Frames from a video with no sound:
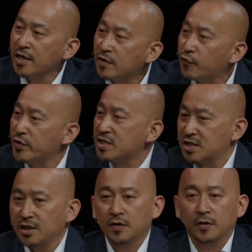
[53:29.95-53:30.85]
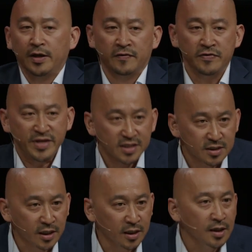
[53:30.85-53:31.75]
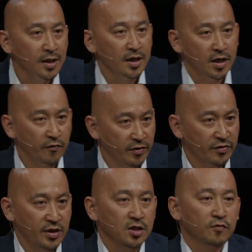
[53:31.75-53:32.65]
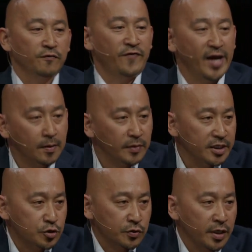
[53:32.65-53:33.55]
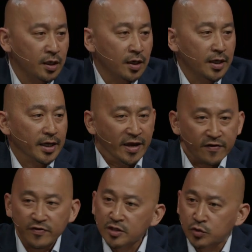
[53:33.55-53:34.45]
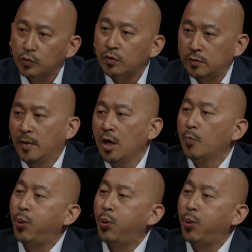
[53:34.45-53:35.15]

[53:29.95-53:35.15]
every single ethnicity, every single family tree in this room.